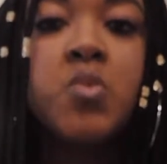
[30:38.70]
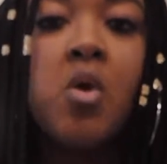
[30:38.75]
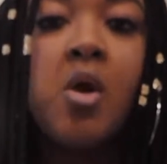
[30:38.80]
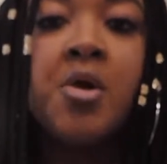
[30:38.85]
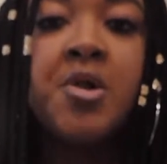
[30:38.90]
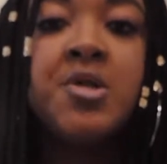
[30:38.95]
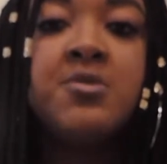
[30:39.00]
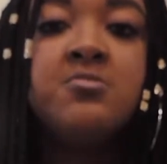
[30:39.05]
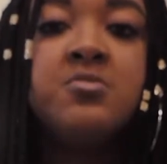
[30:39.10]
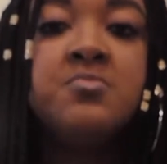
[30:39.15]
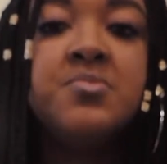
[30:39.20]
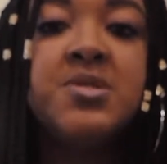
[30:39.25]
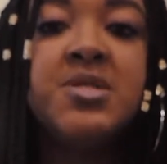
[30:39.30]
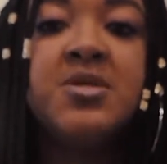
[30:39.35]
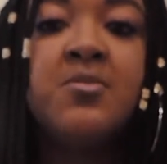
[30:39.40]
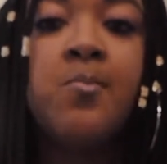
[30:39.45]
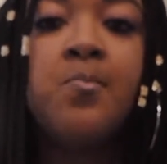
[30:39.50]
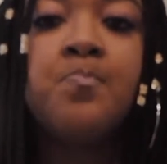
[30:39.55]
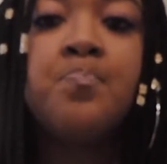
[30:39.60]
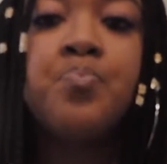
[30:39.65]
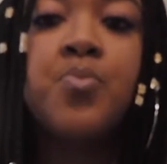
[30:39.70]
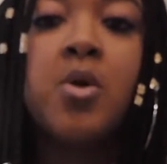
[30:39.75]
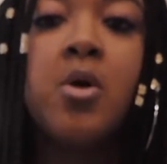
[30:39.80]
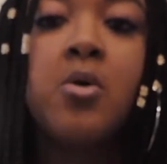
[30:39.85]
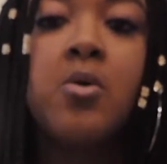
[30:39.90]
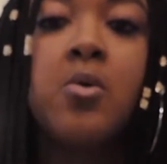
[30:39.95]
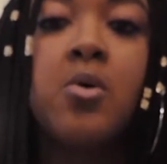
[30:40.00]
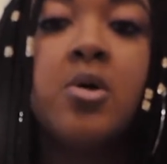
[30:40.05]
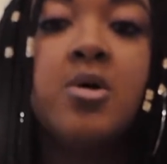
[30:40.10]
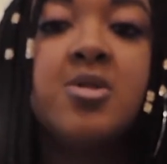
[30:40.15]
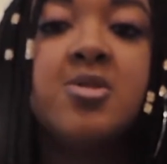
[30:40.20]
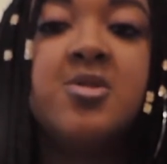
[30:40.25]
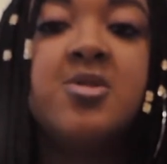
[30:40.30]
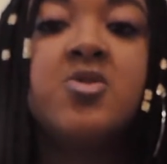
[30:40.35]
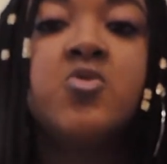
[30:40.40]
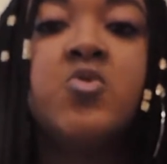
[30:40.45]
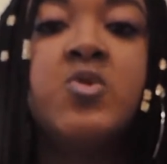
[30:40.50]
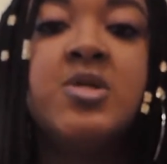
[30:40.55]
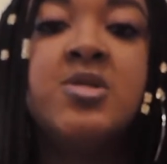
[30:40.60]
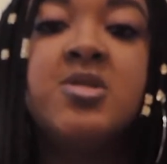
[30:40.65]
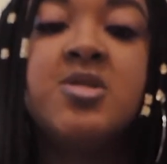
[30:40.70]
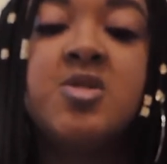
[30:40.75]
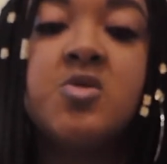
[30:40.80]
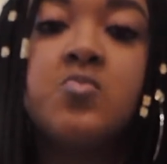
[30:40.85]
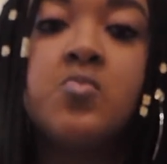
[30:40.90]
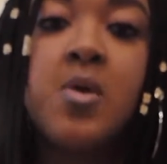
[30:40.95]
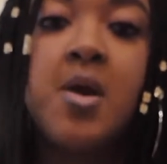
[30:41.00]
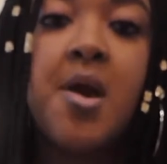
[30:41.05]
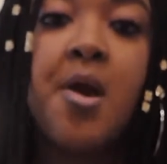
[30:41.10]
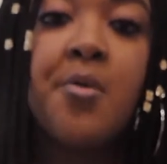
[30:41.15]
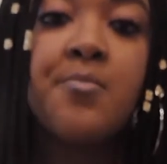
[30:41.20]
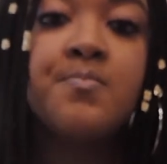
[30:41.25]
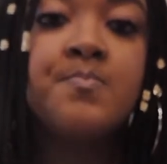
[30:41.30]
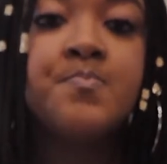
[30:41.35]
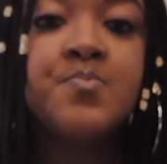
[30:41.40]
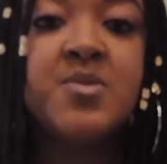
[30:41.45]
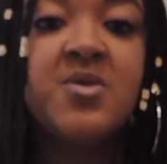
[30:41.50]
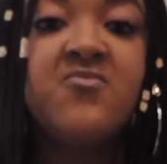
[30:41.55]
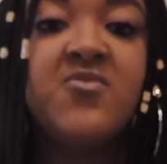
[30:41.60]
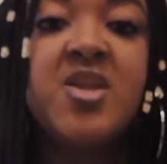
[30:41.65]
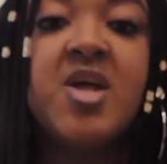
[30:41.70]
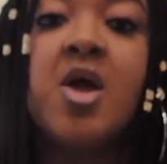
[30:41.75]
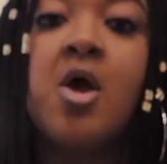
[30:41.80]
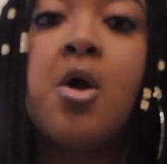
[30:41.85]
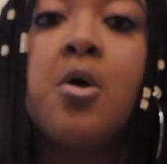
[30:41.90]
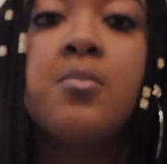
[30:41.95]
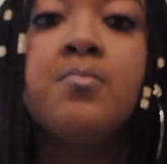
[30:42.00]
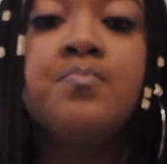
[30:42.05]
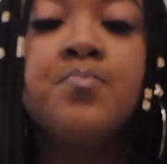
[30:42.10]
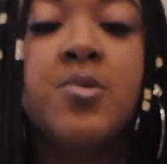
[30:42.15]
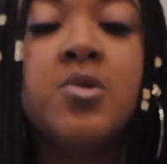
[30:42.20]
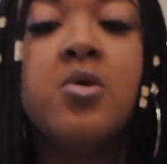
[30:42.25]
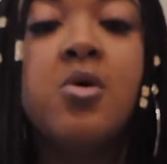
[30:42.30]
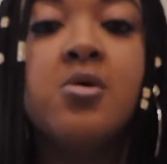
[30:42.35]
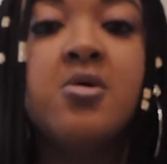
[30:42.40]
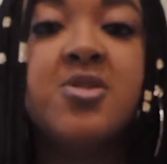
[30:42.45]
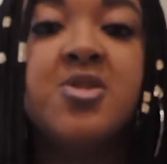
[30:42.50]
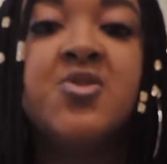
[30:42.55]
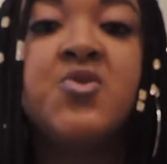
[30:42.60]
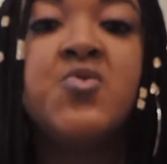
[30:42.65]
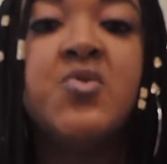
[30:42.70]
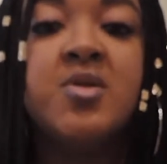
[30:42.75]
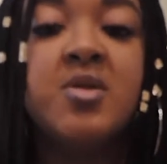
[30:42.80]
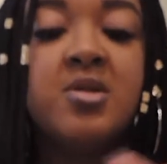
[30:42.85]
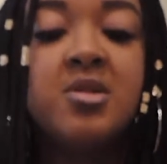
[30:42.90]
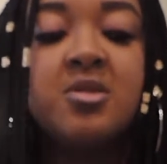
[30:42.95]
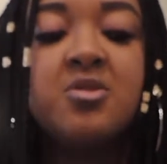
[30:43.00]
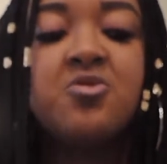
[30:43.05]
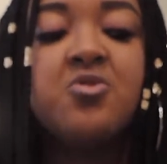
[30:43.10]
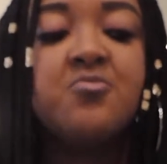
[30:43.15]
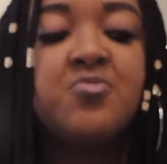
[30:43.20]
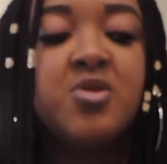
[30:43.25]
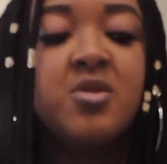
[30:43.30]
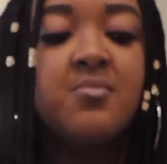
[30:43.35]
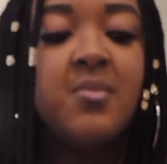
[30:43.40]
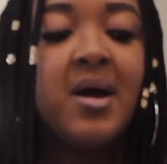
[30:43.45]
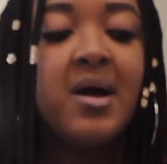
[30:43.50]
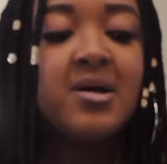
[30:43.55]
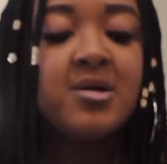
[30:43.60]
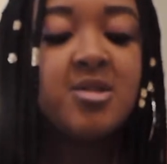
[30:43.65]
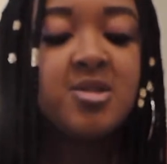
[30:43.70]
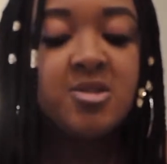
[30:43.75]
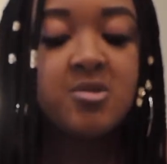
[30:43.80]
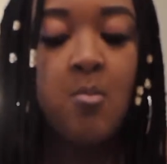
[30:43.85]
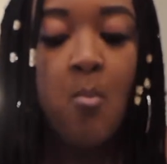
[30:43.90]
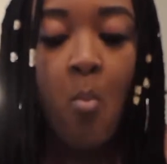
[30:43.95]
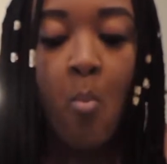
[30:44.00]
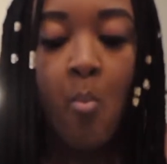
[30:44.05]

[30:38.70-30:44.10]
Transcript: And it will be across the screen somewhere in the video, and also in the description box.